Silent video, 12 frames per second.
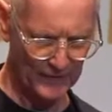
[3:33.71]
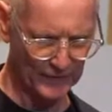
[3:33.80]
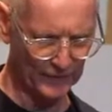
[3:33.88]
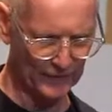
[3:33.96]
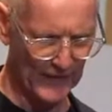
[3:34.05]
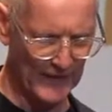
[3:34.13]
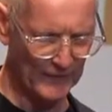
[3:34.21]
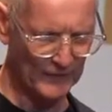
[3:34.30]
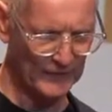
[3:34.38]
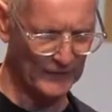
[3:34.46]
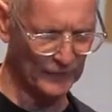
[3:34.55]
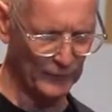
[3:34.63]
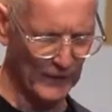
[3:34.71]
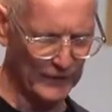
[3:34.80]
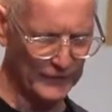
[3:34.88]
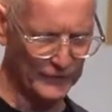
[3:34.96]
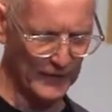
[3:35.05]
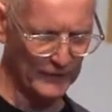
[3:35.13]
the famed
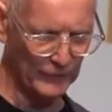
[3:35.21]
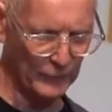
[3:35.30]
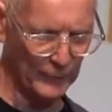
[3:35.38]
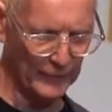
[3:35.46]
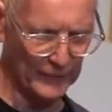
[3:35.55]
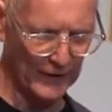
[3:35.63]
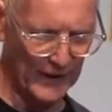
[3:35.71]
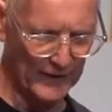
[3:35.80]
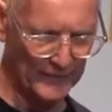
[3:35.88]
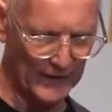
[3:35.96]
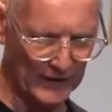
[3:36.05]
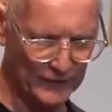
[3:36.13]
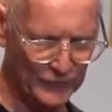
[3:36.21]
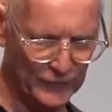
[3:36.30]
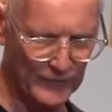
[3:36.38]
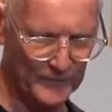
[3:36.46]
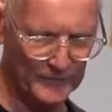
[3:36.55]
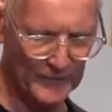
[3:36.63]
Israeli general with the eye
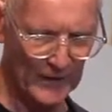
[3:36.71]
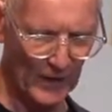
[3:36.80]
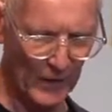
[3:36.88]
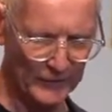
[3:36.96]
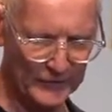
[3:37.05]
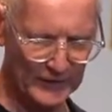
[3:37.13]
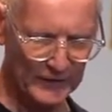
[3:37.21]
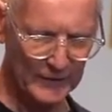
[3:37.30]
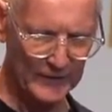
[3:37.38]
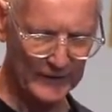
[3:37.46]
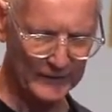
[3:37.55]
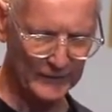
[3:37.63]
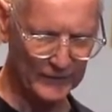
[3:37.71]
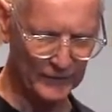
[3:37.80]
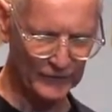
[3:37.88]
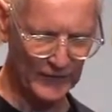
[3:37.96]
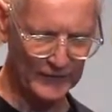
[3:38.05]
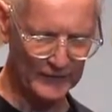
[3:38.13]
patch, articulated
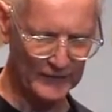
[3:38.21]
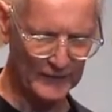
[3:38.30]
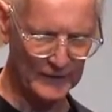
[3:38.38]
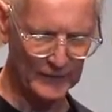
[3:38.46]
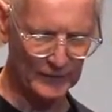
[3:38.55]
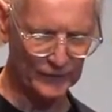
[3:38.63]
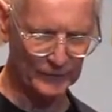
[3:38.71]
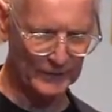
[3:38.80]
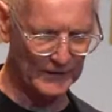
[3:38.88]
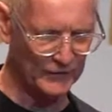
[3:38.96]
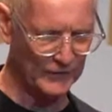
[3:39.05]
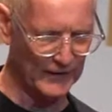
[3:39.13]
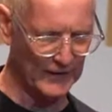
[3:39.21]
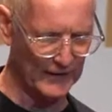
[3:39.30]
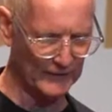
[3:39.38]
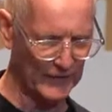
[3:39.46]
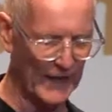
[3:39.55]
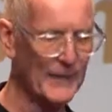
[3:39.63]
this idea in a speech he
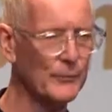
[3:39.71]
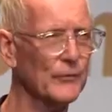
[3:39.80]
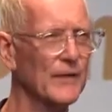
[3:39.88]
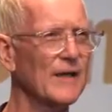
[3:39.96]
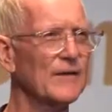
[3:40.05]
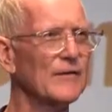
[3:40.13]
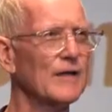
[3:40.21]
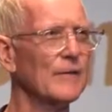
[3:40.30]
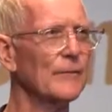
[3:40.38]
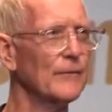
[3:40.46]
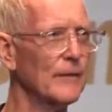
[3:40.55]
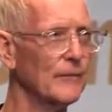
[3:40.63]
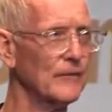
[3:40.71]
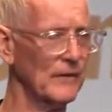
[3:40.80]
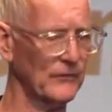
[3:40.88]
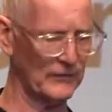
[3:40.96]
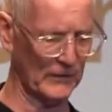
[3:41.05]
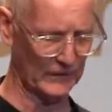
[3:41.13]
gave in April
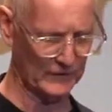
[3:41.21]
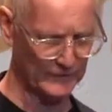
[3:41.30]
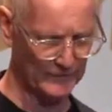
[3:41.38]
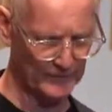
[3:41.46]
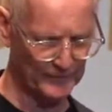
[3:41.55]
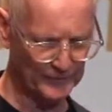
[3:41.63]
1956.